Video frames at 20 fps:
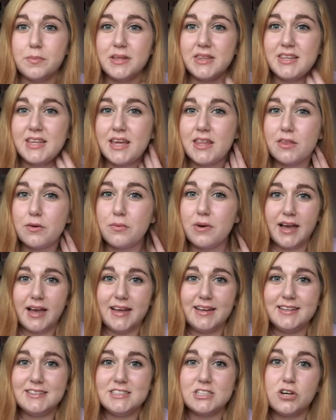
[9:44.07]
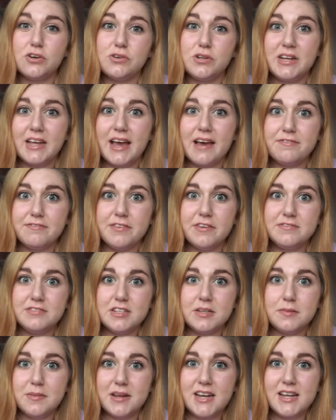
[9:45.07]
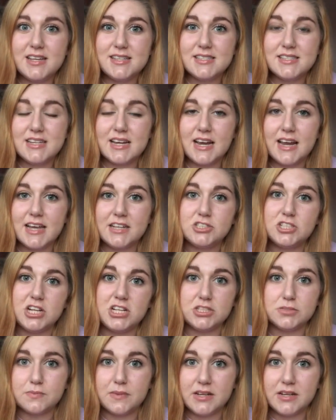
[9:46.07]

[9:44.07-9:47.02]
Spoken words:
but the other one I'd only have 15 minutes to like change